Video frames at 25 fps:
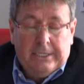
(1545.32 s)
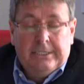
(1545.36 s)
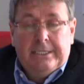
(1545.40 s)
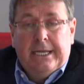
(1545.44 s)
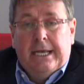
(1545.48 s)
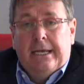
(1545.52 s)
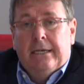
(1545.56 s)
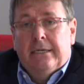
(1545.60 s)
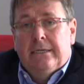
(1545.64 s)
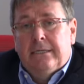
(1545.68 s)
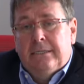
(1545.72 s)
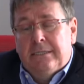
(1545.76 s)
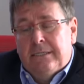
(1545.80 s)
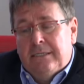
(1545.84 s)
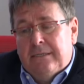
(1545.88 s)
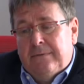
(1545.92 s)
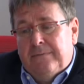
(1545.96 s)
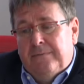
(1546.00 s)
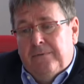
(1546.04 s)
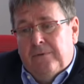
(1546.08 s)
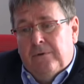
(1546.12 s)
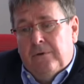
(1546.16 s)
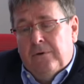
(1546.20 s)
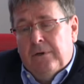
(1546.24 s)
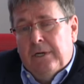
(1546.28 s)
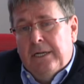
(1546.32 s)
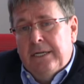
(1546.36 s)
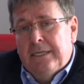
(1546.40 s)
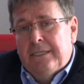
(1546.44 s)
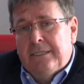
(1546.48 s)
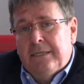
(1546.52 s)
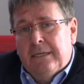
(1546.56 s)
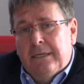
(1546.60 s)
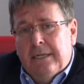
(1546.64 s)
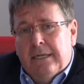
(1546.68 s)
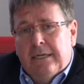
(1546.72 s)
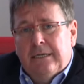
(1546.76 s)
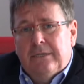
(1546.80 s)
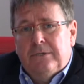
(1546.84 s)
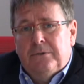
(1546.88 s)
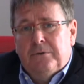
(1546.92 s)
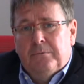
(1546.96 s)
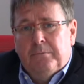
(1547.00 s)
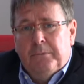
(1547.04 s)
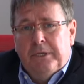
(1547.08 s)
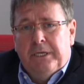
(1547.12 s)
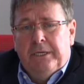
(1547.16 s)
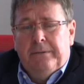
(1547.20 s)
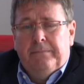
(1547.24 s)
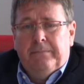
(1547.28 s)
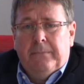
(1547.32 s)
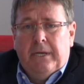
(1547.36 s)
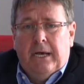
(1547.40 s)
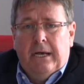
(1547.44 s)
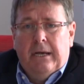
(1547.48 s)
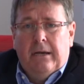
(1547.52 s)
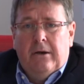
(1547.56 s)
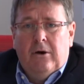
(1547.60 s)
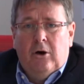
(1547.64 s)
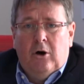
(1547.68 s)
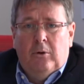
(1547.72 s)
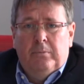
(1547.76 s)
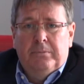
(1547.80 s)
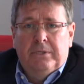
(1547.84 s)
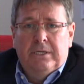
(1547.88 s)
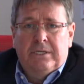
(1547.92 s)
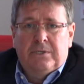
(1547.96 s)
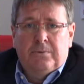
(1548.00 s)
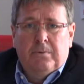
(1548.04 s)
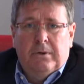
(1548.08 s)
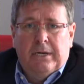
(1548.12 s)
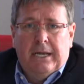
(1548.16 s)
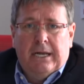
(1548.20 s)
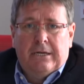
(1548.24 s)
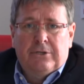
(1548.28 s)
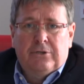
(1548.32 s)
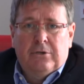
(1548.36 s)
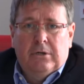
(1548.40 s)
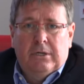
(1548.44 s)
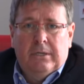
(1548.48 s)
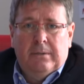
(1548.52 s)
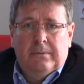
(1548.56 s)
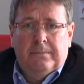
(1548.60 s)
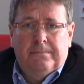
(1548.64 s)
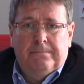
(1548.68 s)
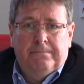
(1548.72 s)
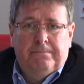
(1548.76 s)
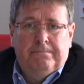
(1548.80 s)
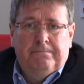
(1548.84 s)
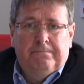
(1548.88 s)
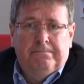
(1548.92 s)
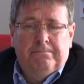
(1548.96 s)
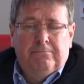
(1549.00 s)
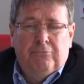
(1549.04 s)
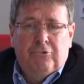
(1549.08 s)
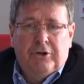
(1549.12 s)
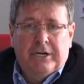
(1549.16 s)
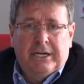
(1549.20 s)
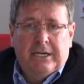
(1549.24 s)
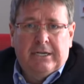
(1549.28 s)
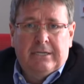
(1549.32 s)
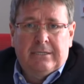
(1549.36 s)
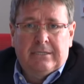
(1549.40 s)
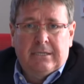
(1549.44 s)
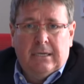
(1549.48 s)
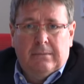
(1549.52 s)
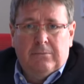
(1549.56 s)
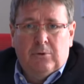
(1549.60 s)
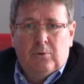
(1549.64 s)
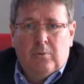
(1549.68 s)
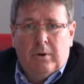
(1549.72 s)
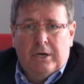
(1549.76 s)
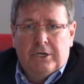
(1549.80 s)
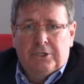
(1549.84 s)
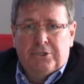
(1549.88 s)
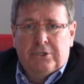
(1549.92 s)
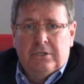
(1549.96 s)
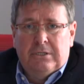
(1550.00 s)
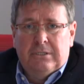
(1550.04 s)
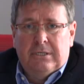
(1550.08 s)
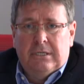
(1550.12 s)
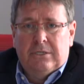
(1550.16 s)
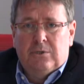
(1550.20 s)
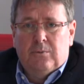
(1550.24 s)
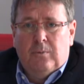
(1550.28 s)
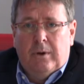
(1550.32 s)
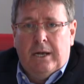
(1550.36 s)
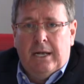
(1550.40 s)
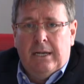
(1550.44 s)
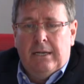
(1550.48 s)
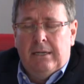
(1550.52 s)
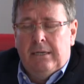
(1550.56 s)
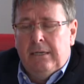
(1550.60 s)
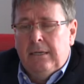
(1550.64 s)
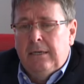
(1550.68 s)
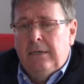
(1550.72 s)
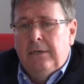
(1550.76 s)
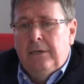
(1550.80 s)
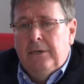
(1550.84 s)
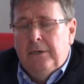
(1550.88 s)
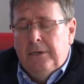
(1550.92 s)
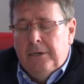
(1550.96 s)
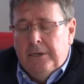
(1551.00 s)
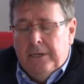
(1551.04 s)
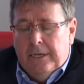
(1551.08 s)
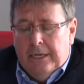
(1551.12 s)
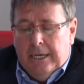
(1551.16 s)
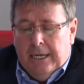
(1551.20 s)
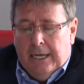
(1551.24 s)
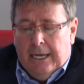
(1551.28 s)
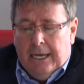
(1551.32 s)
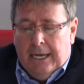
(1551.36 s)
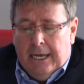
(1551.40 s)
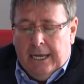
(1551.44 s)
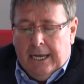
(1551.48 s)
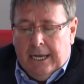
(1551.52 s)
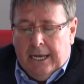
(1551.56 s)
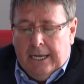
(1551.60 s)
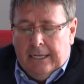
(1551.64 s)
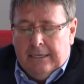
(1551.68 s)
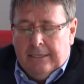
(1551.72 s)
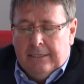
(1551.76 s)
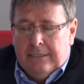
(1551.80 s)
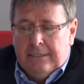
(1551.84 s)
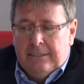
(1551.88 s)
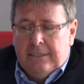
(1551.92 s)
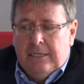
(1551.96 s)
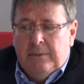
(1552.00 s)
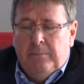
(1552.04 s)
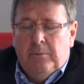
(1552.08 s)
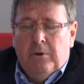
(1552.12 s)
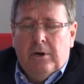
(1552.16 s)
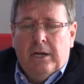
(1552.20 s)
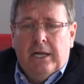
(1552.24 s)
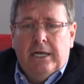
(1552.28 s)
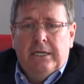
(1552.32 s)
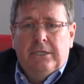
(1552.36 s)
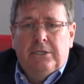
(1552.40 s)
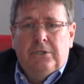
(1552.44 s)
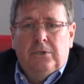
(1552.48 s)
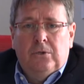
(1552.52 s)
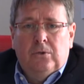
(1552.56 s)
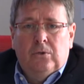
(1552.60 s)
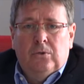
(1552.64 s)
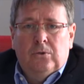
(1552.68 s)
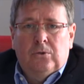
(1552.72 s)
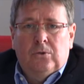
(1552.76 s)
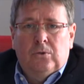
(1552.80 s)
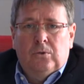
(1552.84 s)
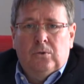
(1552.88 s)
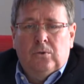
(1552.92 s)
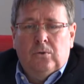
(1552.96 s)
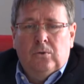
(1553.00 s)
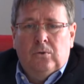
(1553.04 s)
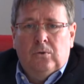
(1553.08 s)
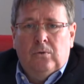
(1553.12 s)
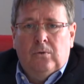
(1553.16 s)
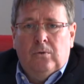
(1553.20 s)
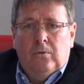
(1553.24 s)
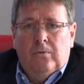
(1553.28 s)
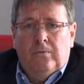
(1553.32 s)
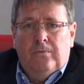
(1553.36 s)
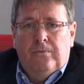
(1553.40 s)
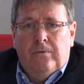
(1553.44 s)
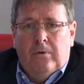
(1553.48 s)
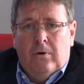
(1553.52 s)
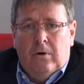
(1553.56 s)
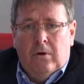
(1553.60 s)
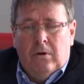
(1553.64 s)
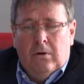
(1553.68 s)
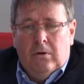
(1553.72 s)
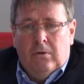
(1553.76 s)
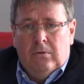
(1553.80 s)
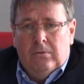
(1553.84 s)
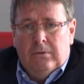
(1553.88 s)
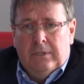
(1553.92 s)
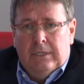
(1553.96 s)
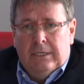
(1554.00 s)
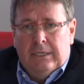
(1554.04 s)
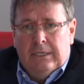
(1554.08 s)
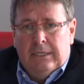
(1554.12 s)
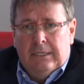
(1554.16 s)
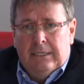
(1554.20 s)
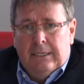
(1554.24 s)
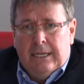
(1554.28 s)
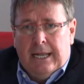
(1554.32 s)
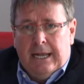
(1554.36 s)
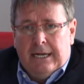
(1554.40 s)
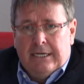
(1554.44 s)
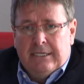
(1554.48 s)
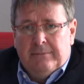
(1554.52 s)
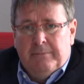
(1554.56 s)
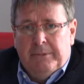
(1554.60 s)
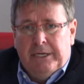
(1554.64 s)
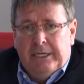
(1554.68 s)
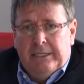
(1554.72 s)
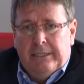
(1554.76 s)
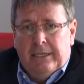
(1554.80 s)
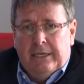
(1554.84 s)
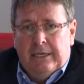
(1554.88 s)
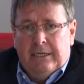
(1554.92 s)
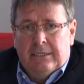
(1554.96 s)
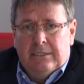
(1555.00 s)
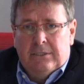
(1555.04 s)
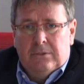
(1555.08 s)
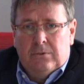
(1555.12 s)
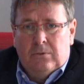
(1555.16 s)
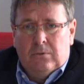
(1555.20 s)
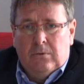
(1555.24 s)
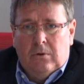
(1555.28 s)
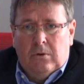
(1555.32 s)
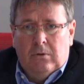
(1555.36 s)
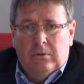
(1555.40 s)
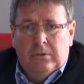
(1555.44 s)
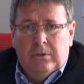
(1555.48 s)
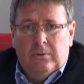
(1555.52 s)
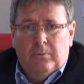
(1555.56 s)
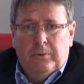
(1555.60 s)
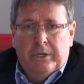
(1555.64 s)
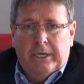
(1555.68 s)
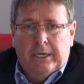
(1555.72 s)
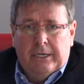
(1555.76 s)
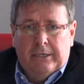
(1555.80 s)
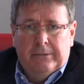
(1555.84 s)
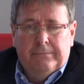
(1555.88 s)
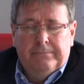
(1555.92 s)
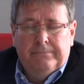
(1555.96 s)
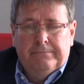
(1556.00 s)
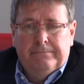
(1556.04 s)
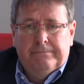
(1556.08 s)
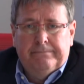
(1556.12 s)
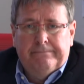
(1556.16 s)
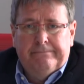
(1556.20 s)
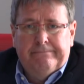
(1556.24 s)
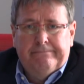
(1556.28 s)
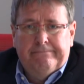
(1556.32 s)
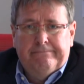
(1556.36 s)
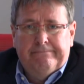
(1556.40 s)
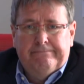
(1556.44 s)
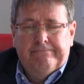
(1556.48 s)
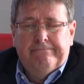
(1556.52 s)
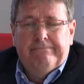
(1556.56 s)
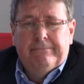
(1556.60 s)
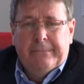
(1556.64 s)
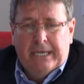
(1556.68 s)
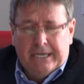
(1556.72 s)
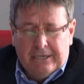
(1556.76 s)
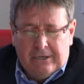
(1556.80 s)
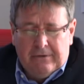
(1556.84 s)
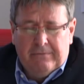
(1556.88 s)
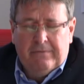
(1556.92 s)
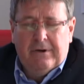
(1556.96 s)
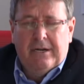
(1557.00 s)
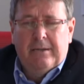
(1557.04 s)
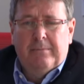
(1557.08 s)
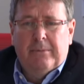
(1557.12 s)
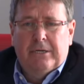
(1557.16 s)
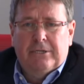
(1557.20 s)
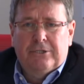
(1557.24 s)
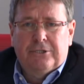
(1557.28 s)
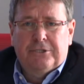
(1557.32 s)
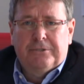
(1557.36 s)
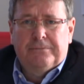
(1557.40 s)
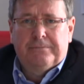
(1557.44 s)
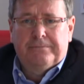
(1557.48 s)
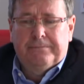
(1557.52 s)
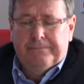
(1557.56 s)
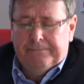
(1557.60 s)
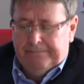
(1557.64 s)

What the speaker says: thanks for listening to me. I hope this will actually bring some questions as well and stimulate you to follow the next meetings through all the week. Thank you very much.